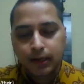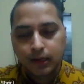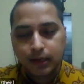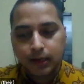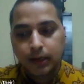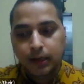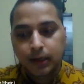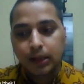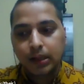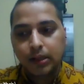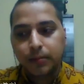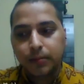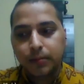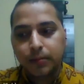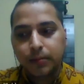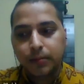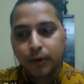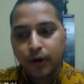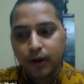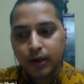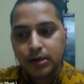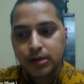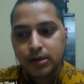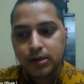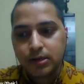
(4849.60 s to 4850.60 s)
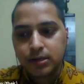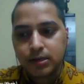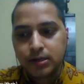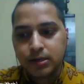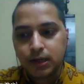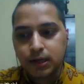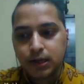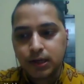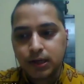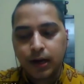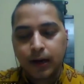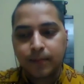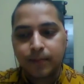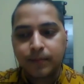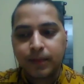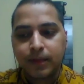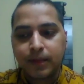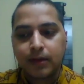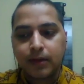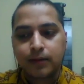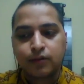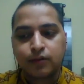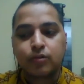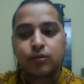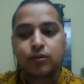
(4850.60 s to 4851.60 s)
till the point
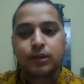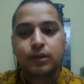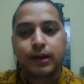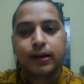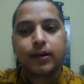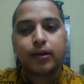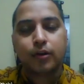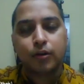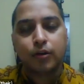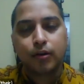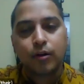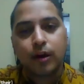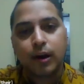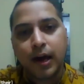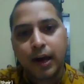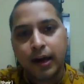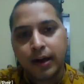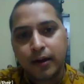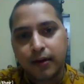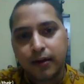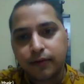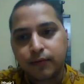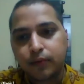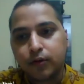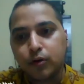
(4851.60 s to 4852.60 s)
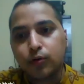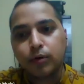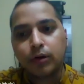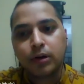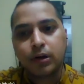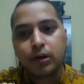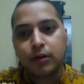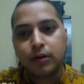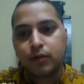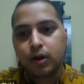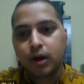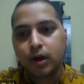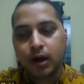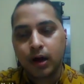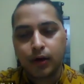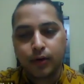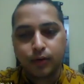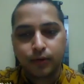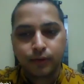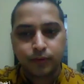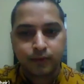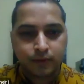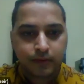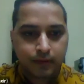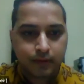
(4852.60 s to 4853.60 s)
there is no threat to your life, don't leave your
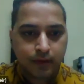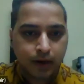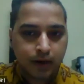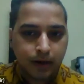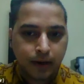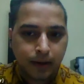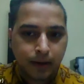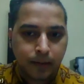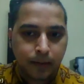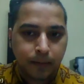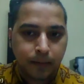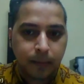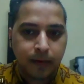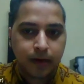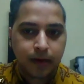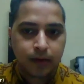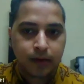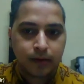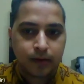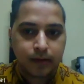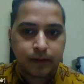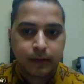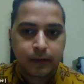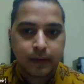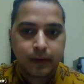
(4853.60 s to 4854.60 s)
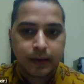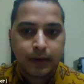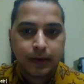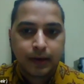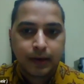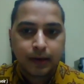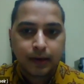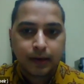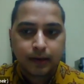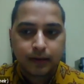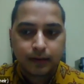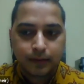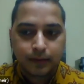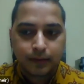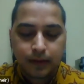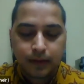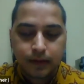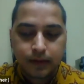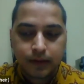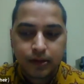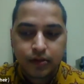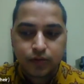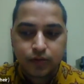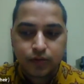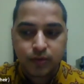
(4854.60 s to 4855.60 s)
house, because this
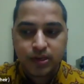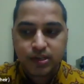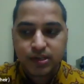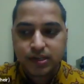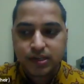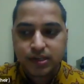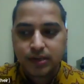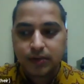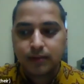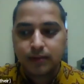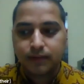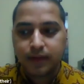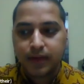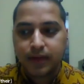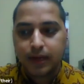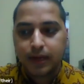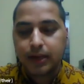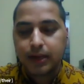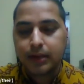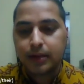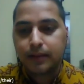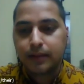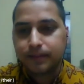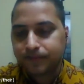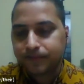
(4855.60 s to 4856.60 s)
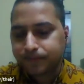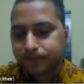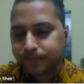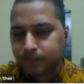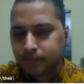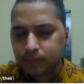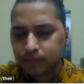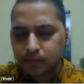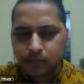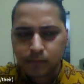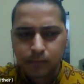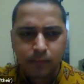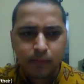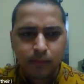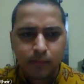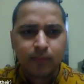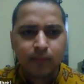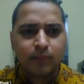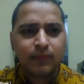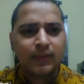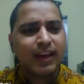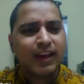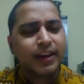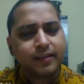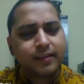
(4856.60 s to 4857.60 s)
situation is very
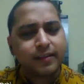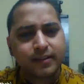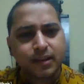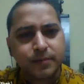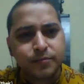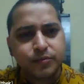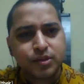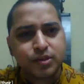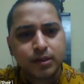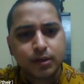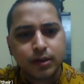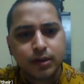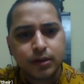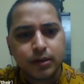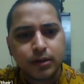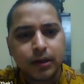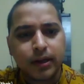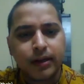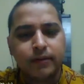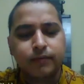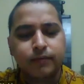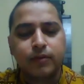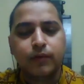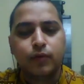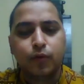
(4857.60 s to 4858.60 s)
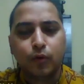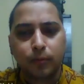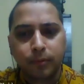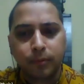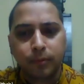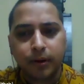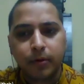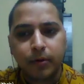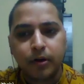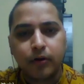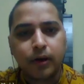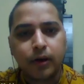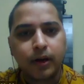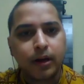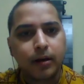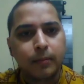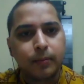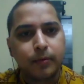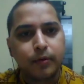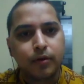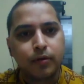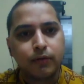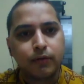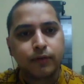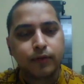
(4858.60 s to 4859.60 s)
exceptional and we won't be able to help
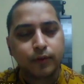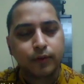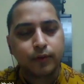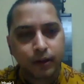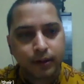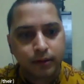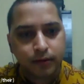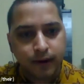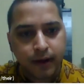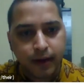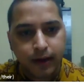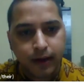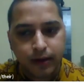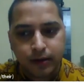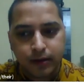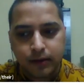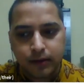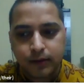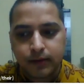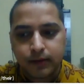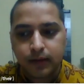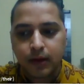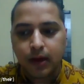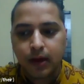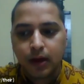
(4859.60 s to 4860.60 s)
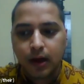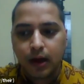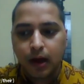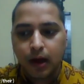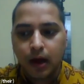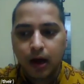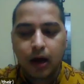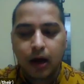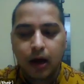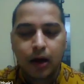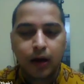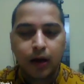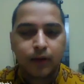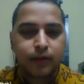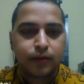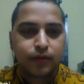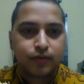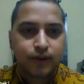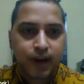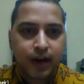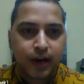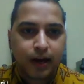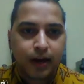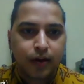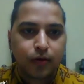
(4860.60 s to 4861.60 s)
you if you get the virus. So
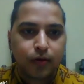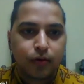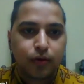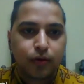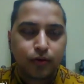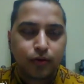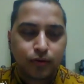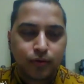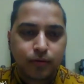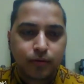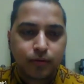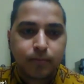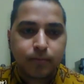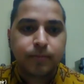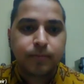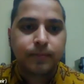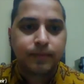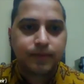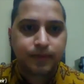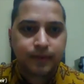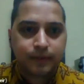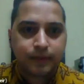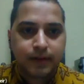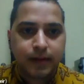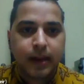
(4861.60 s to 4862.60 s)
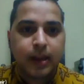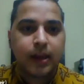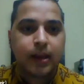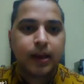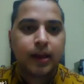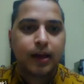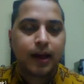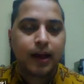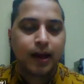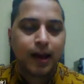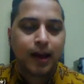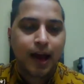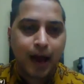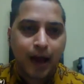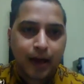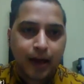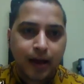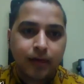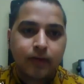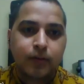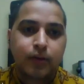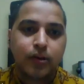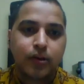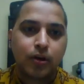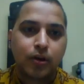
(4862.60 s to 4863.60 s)
try to, stay
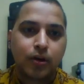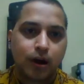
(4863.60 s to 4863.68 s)
alive in your